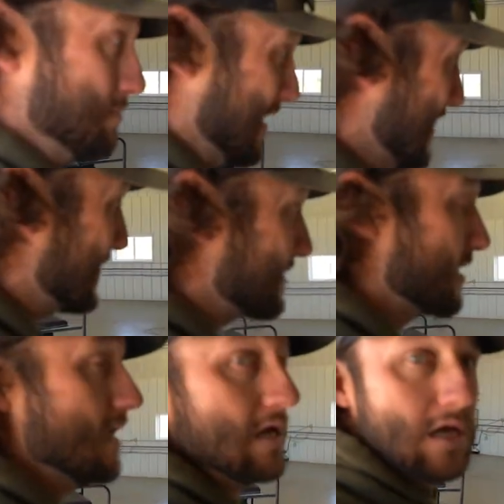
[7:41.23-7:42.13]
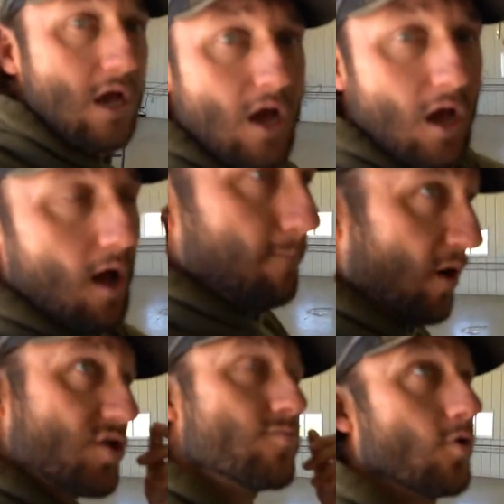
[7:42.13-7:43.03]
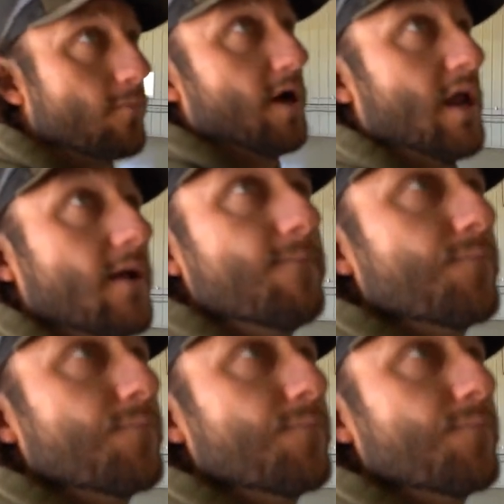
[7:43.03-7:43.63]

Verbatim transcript: means a bunch more money.